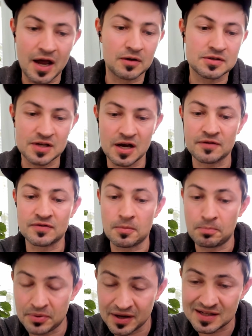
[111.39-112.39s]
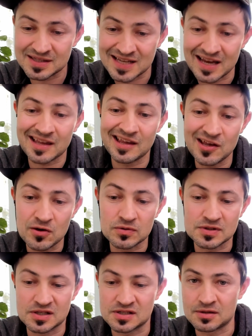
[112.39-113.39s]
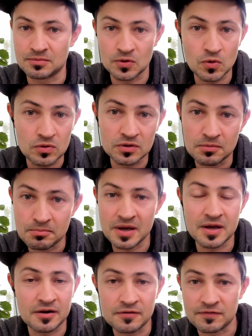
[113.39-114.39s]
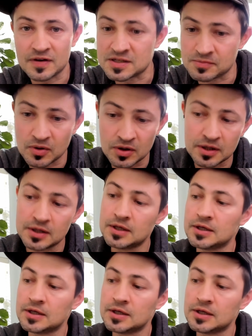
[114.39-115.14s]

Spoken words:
outside of the big tech ecosystem, Google, Meta, Facebook,